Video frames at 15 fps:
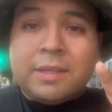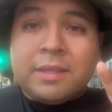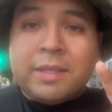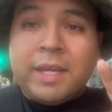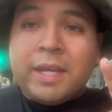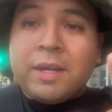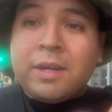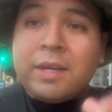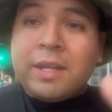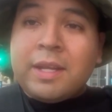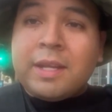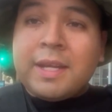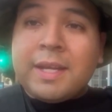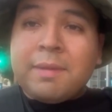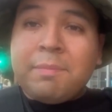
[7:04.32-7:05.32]
They
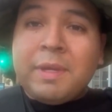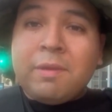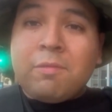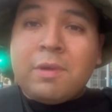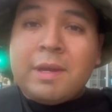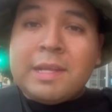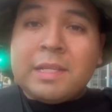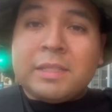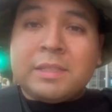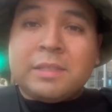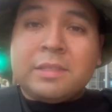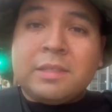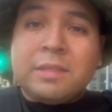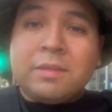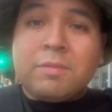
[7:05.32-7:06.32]
couldn't get me
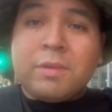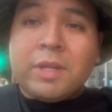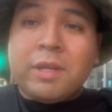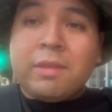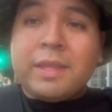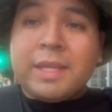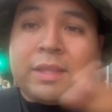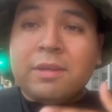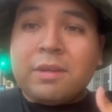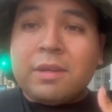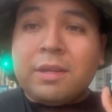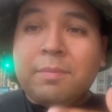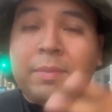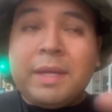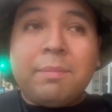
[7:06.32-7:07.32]
once. What do you think they're
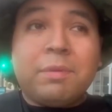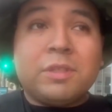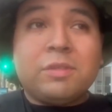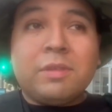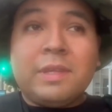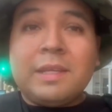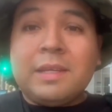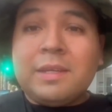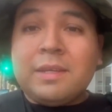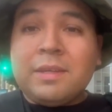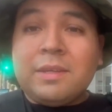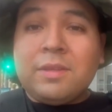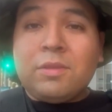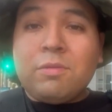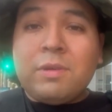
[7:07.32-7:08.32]
gonna be able to
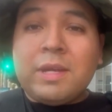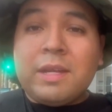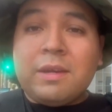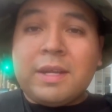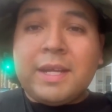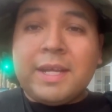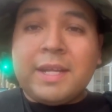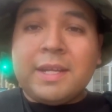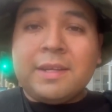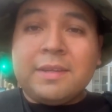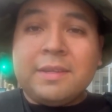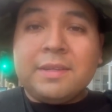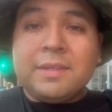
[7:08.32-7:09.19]
do it again?